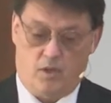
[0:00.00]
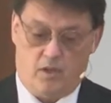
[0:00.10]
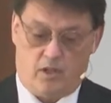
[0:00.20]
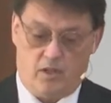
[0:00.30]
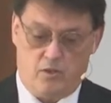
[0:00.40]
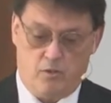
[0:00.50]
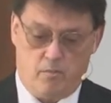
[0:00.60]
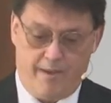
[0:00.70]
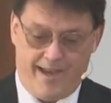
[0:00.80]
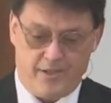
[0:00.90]
Can you
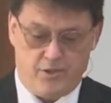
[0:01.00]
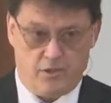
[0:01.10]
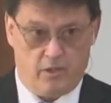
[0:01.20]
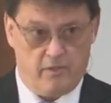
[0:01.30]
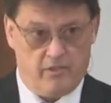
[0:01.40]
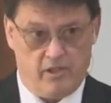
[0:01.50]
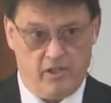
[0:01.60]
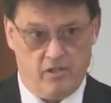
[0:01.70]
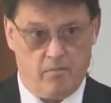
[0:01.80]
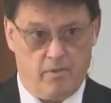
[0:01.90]
imagine living
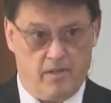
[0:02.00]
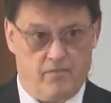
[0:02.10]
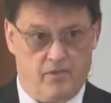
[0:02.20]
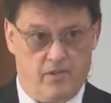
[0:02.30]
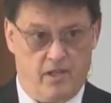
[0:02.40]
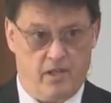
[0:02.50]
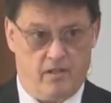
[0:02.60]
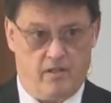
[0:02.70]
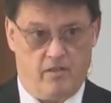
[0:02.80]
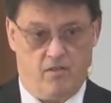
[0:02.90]
here in Bedford County